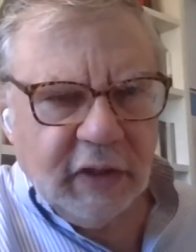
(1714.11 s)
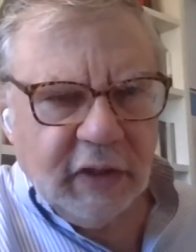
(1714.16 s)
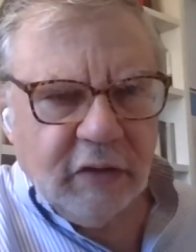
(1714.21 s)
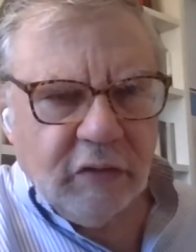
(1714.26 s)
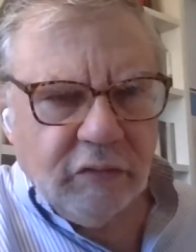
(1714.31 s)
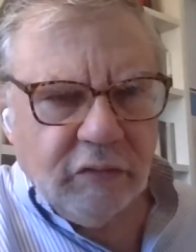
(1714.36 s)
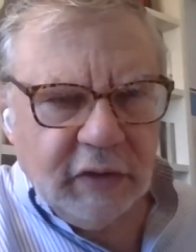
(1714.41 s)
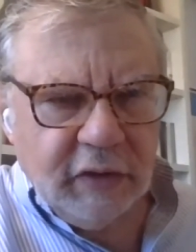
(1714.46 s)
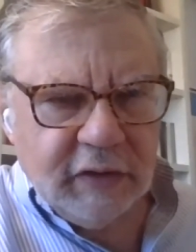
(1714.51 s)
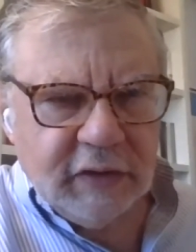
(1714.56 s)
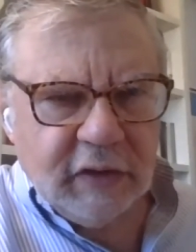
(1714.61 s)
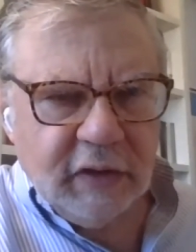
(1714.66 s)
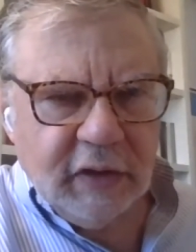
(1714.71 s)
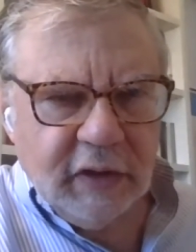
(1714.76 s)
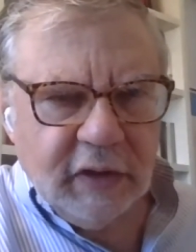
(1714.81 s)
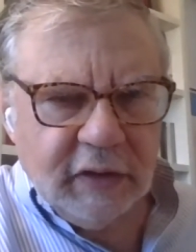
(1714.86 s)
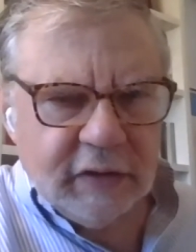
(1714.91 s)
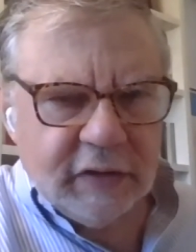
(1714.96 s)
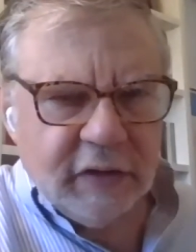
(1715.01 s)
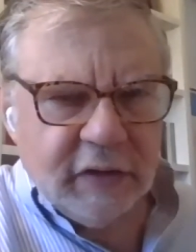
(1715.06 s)
And the reason
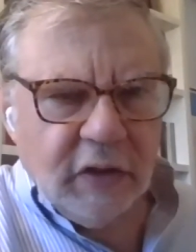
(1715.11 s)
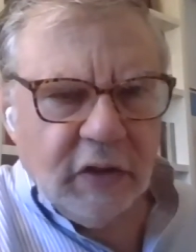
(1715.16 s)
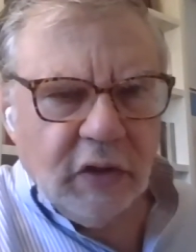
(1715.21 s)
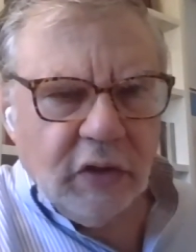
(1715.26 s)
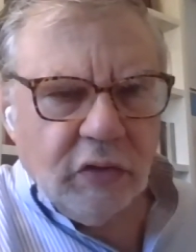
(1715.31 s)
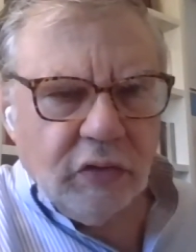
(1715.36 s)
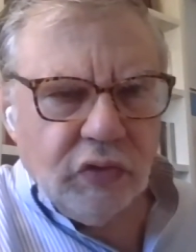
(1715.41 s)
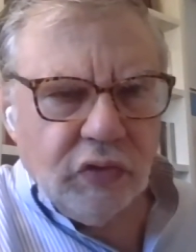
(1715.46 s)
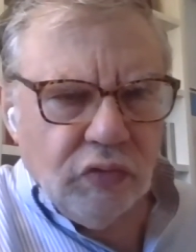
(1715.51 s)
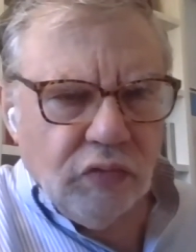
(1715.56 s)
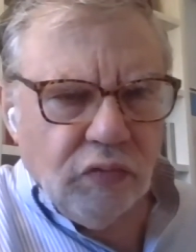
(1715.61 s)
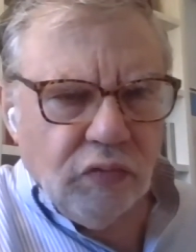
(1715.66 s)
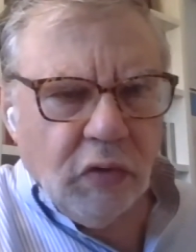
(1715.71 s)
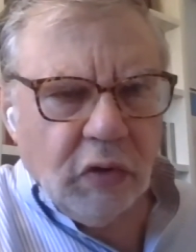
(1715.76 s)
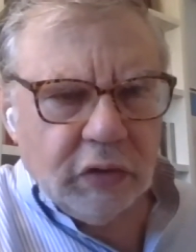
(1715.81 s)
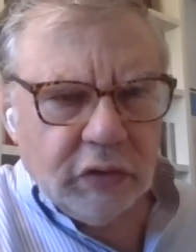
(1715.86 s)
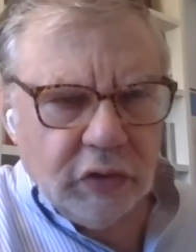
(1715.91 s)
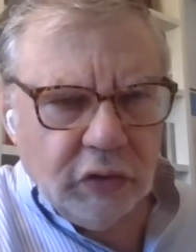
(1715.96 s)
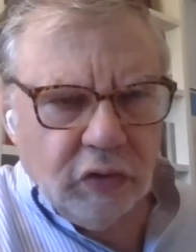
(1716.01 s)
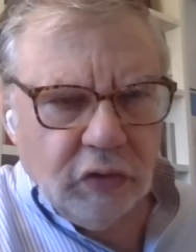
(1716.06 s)
is you
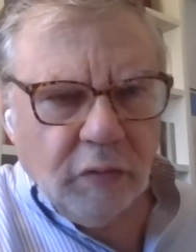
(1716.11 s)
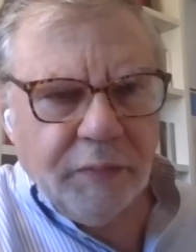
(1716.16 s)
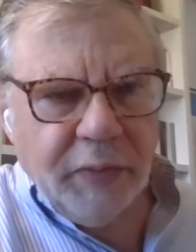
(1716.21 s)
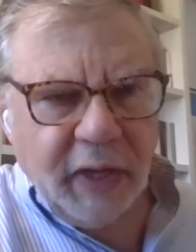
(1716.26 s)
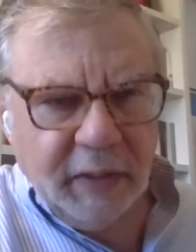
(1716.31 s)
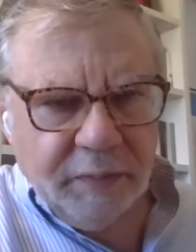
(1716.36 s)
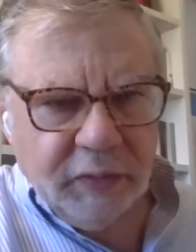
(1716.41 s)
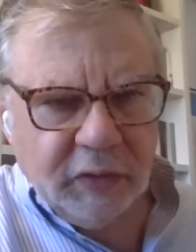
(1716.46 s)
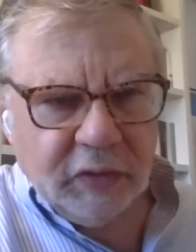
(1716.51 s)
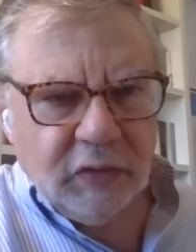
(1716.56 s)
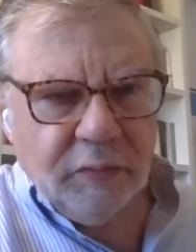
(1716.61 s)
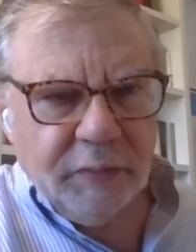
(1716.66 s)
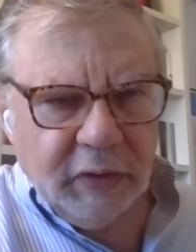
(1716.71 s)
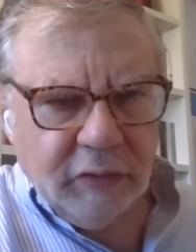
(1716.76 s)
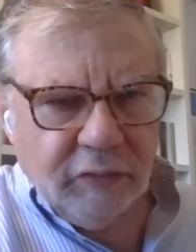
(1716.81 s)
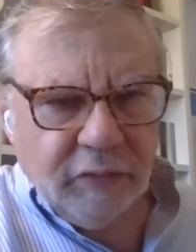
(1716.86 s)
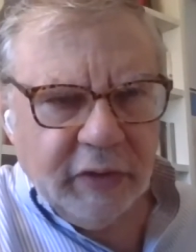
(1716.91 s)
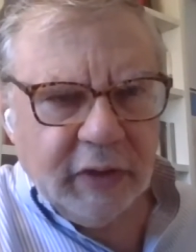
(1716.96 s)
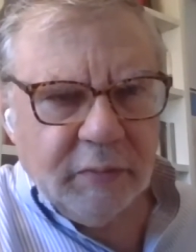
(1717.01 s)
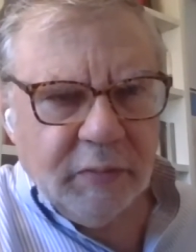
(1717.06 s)
want your paper to
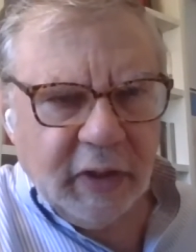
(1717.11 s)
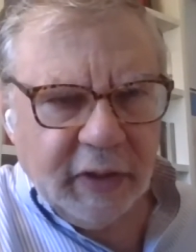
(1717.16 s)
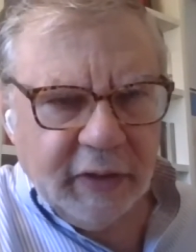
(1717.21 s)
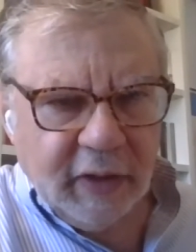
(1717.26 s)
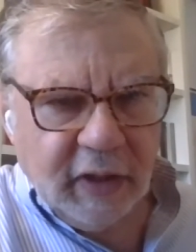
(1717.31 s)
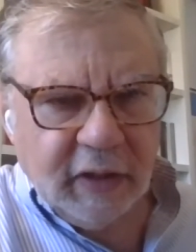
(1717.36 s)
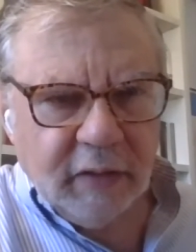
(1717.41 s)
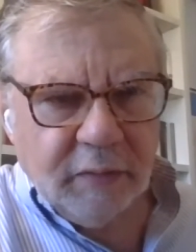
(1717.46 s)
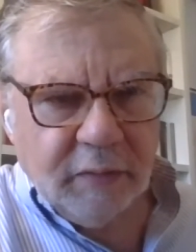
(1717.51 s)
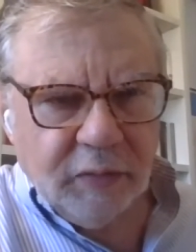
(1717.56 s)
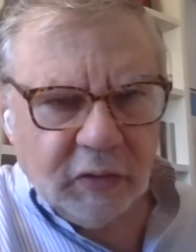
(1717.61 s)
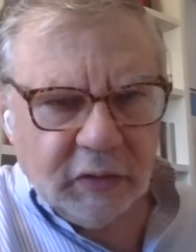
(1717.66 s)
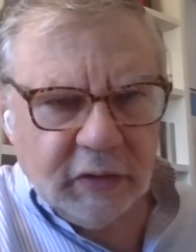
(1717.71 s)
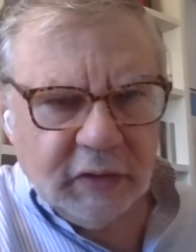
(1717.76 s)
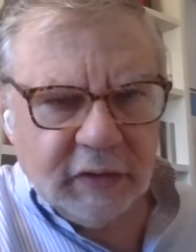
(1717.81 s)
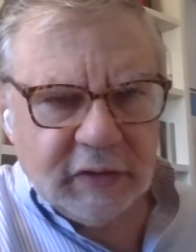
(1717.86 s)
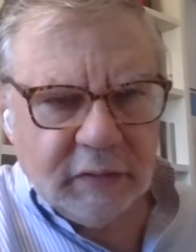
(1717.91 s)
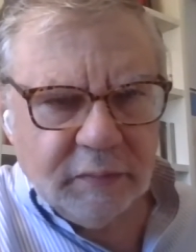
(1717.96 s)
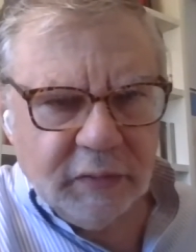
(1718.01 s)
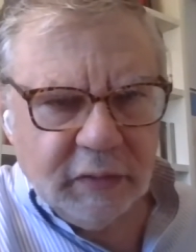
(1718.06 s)
be read by the other
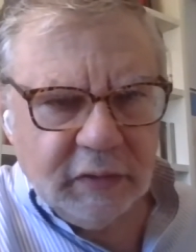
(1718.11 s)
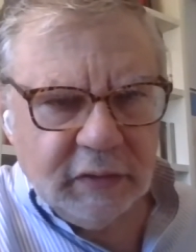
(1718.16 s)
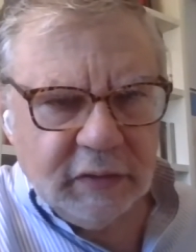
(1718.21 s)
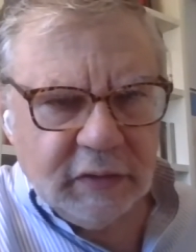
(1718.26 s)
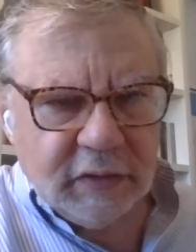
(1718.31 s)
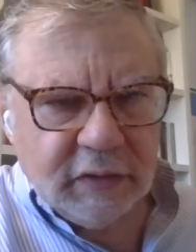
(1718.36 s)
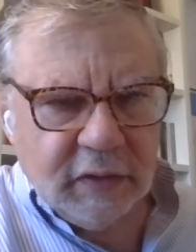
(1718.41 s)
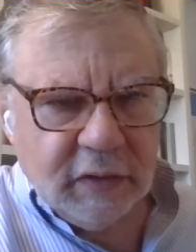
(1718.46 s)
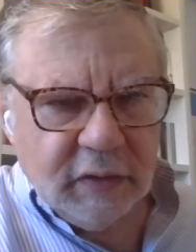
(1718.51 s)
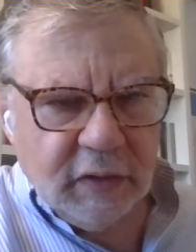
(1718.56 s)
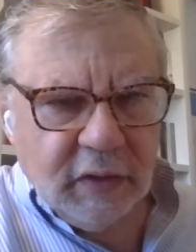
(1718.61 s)
participants.